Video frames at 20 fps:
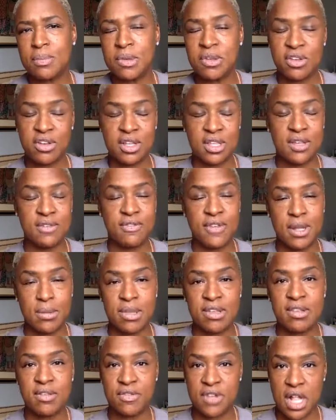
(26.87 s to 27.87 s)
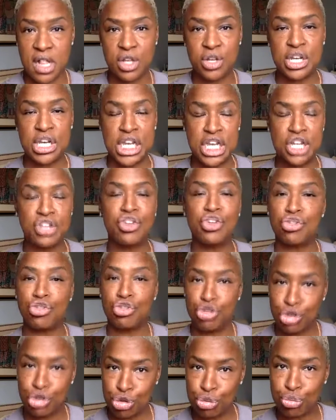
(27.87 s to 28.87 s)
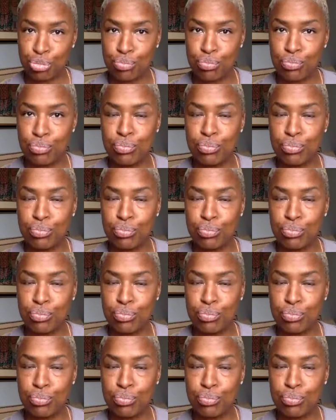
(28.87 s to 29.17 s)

particularly families of color, need to do